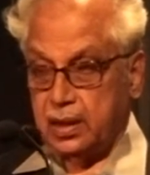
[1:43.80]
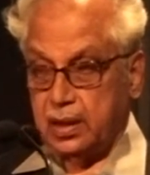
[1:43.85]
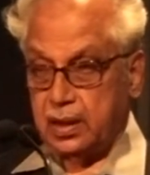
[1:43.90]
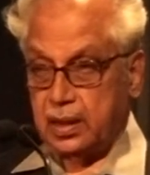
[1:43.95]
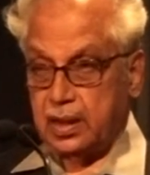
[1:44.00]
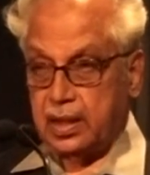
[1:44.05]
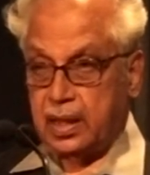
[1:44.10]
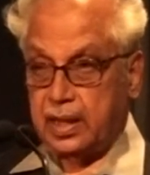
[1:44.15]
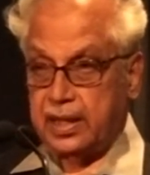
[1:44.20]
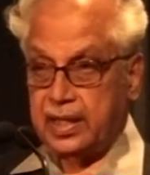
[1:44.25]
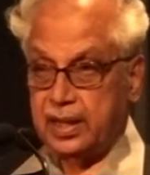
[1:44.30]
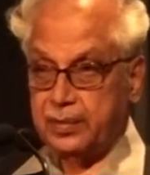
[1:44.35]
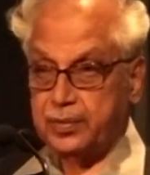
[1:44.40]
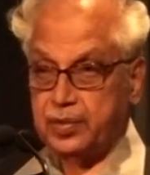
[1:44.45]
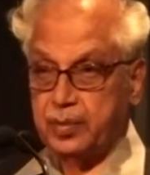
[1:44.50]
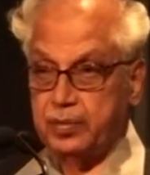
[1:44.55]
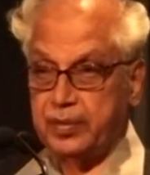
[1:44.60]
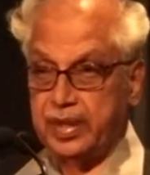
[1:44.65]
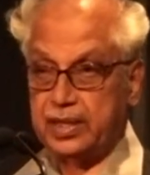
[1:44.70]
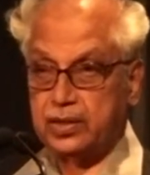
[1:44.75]
uh, I have
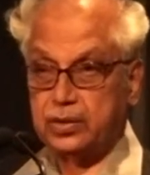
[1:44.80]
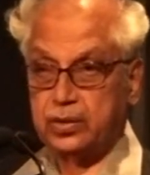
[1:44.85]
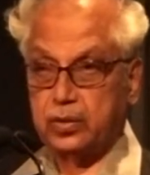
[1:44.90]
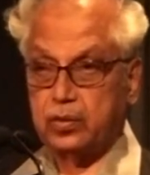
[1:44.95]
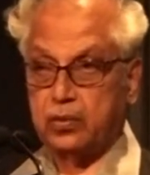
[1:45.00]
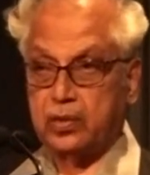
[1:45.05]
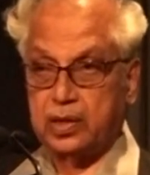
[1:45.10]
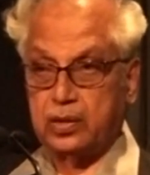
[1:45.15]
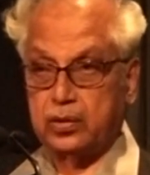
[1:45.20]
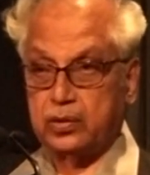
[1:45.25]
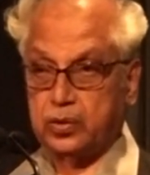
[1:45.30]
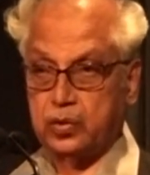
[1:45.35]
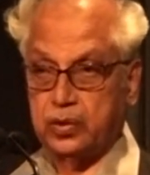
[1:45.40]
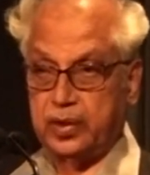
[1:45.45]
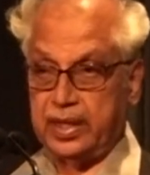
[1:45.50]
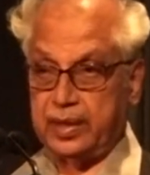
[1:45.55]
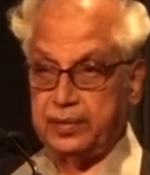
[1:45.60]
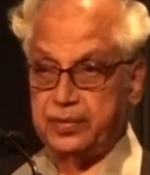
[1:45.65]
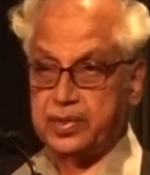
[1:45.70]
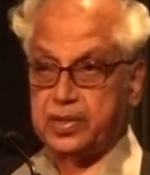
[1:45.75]
to mention one or two
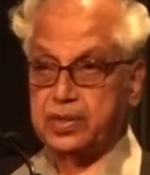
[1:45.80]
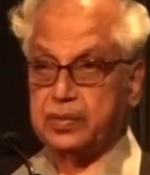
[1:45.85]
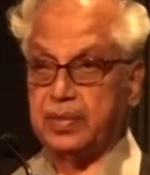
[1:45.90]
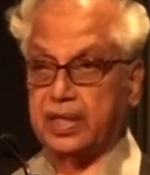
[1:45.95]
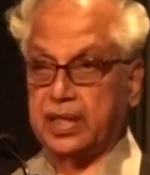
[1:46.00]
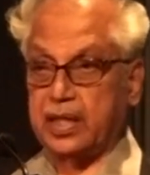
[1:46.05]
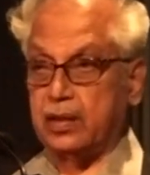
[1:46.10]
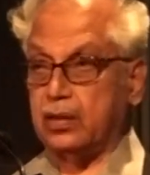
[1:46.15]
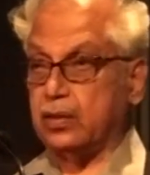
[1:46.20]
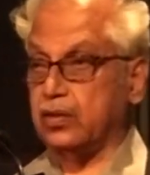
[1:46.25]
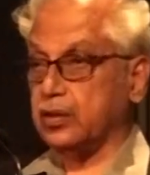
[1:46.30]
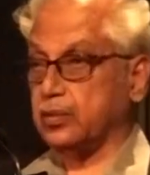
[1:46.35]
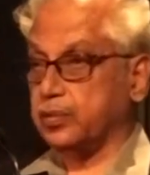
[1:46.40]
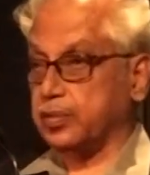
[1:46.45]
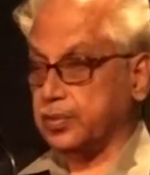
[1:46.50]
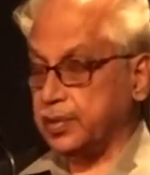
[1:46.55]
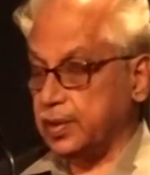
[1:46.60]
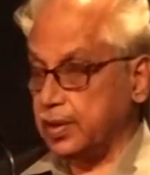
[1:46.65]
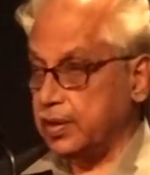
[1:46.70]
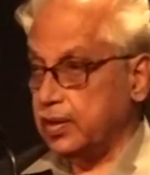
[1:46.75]
names, but I will not
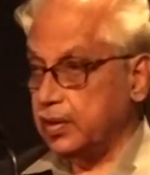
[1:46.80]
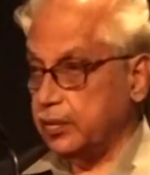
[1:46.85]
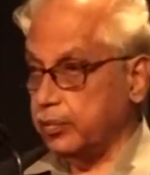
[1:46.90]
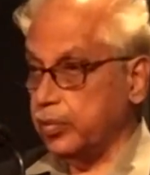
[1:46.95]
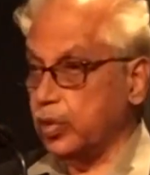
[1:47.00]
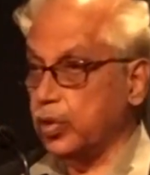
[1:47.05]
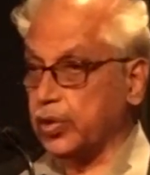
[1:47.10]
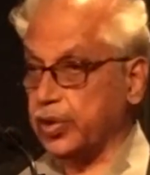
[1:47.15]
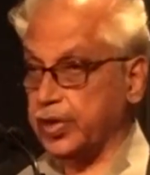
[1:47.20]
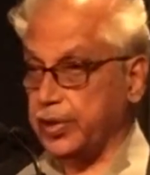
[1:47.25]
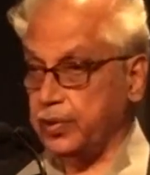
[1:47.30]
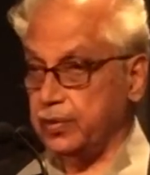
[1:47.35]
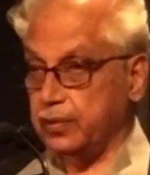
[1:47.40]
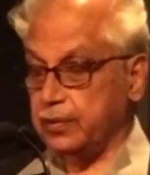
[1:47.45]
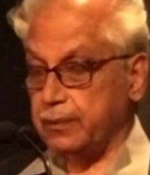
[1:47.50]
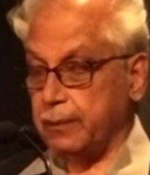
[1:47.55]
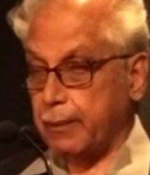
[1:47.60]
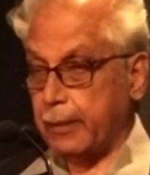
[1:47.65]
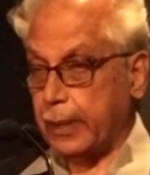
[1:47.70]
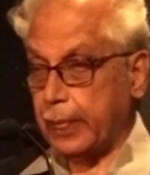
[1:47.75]
bore you.
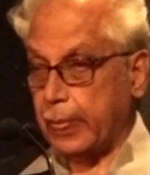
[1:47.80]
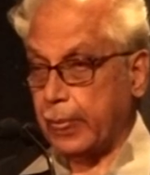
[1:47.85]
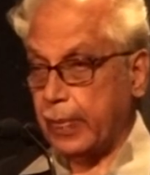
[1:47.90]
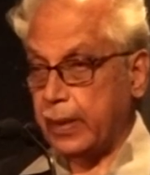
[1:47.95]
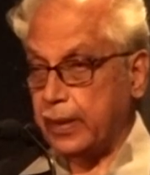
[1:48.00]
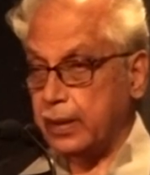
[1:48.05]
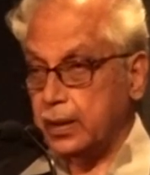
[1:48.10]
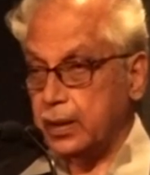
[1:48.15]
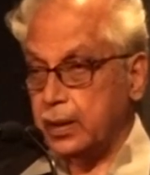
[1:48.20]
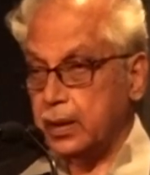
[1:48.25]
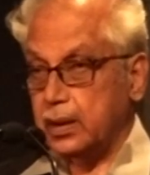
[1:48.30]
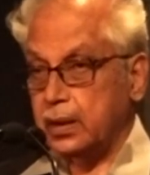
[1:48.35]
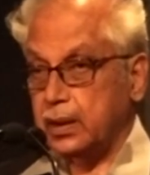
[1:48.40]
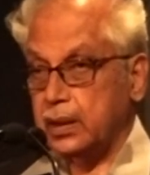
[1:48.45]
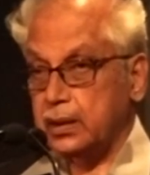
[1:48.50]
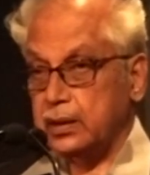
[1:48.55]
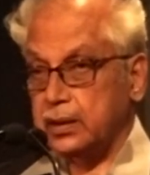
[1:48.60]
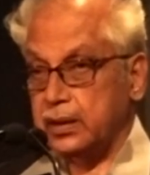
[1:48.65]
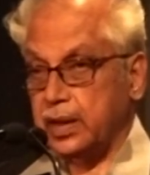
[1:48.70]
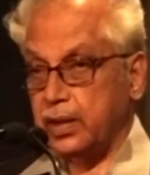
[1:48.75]

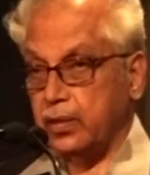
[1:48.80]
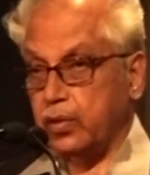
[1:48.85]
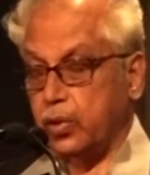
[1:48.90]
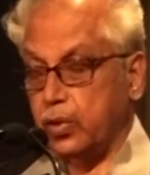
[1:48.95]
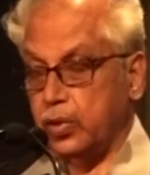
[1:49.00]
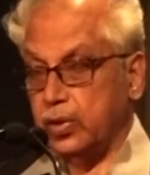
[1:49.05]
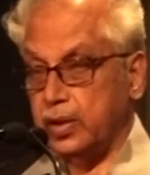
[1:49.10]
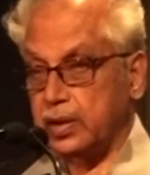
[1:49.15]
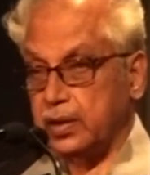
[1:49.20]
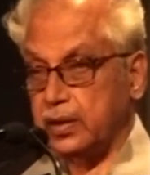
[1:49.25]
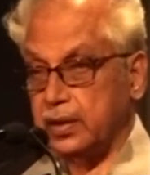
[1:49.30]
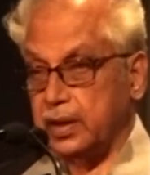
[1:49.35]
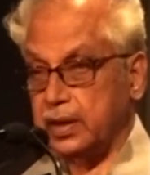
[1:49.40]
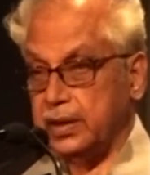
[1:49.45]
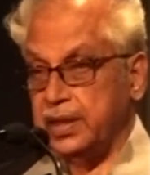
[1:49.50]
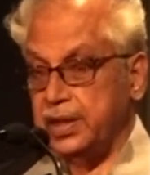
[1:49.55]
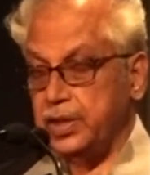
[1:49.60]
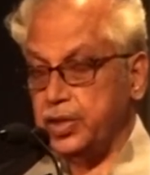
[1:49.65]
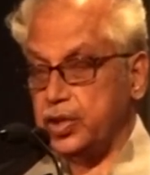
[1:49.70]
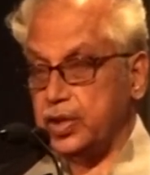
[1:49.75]
The whole
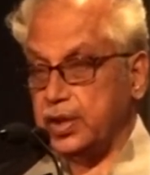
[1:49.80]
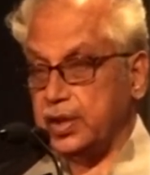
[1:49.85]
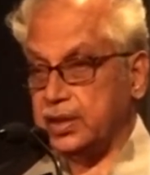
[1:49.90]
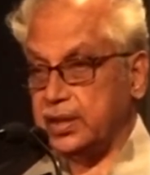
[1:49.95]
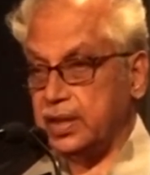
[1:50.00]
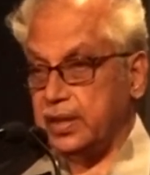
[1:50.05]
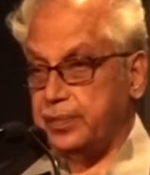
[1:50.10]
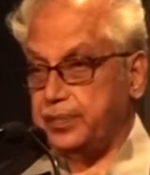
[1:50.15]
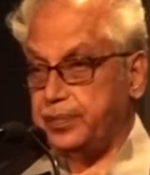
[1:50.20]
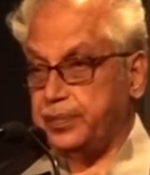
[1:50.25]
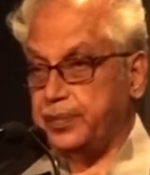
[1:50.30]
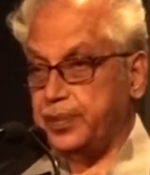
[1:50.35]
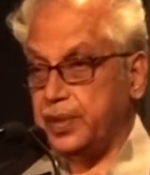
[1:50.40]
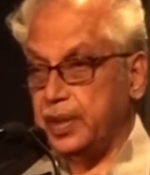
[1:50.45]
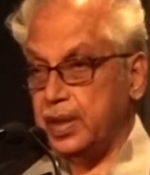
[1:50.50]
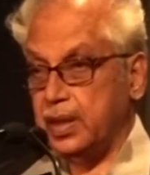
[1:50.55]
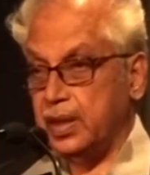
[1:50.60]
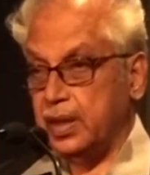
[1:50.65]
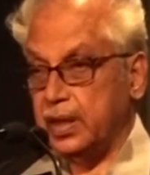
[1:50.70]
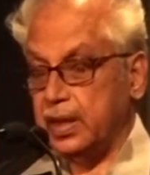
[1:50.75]
initiative
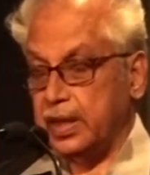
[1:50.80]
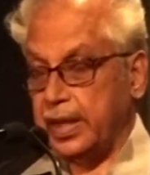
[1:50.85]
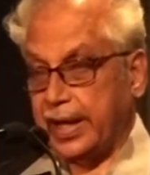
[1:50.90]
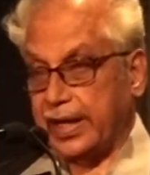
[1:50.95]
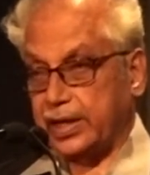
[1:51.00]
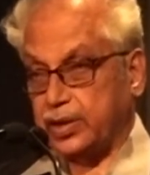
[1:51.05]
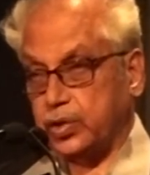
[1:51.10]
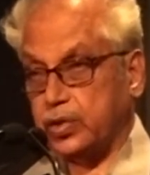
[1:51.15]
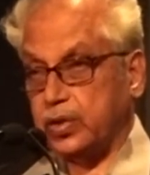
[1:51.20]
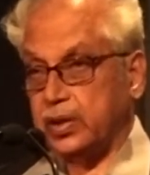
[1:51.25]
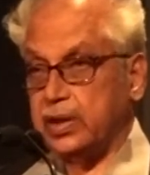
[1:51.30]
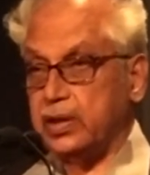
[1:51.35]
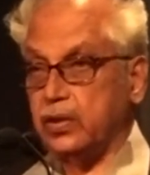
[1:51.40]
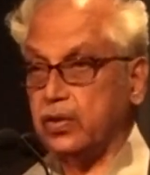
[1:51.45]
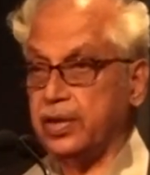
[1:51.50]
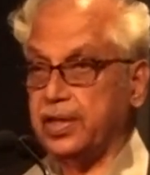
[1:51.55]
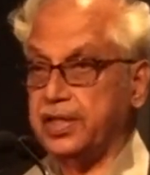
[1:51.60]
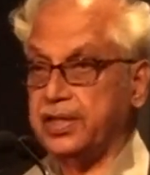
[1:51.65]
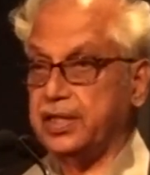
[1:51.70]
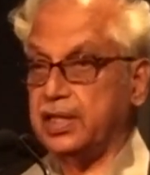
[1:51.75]
actually
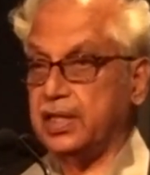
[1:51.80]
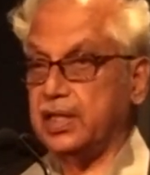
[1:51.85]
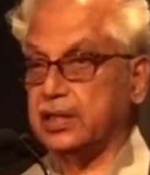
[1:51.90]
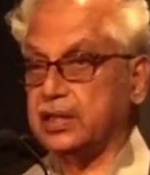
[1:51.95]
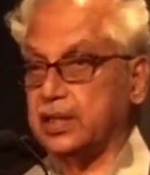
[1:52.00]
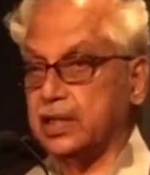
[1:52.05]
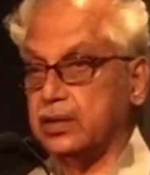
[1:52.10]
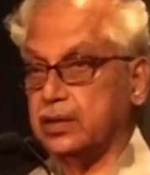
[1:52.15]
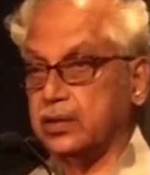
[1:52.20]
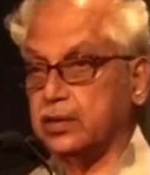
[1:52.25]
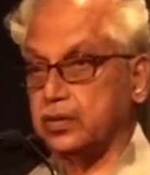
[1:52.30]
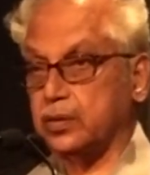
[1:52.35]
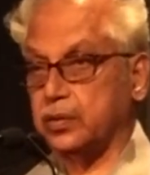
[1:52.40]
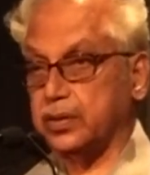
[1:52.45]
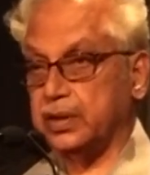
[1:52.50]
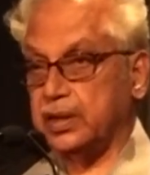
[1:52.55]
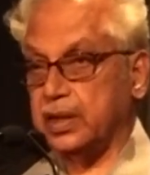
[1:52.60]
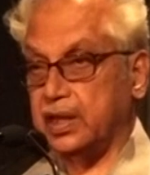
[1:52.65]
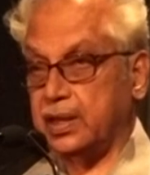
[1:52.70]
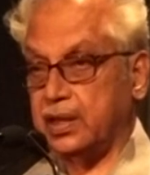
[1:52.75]
originated
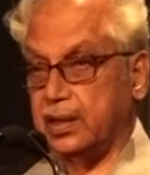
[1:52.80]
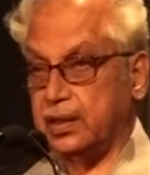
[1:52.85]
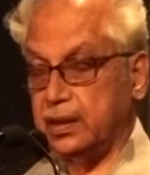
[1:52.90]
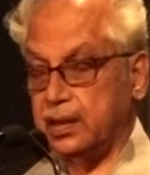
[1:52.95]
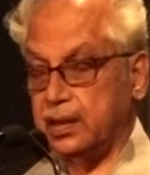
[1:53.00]
with the